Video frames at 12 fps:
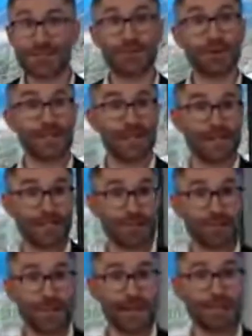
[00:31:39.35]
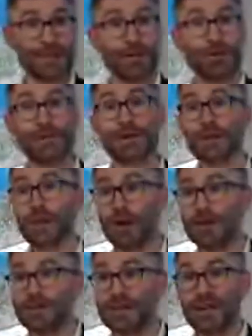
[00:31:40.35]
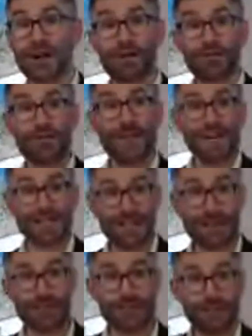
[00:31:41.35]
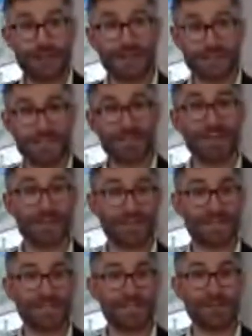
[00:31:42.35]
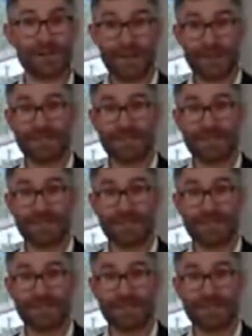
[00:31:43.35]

to being told about the logic of that algorithmic decision-making system